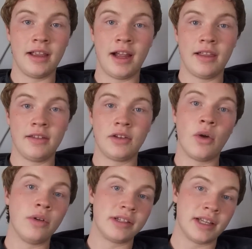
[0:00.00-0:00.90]
island,
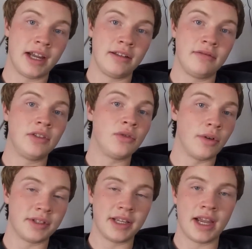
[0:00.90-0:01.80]
Kona side,
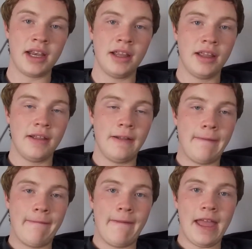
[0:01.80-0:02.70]
tourist side,
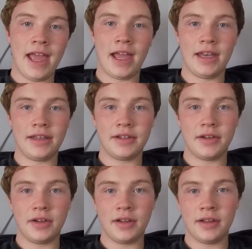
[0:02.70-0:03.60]
and
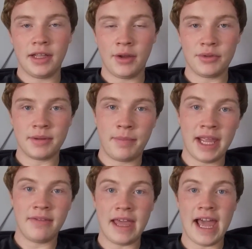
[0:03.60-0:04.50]
it was a
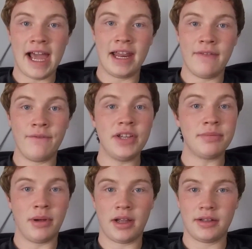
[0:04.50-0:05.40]
bay that had
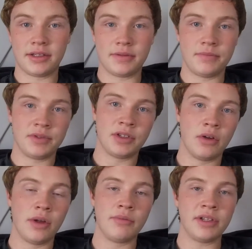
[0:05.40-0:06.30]
fish ponds.
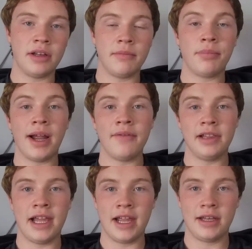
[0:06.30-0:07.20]
So it was on
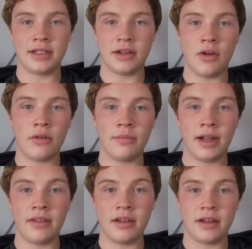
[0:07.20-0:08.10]
private land owned
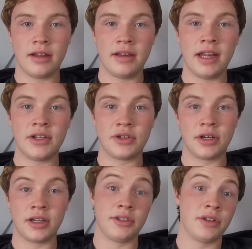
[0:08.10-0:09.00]
by the
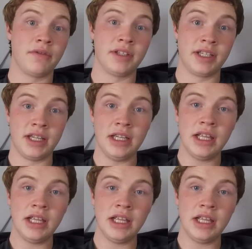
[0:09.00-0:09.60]
Nature Conservancy.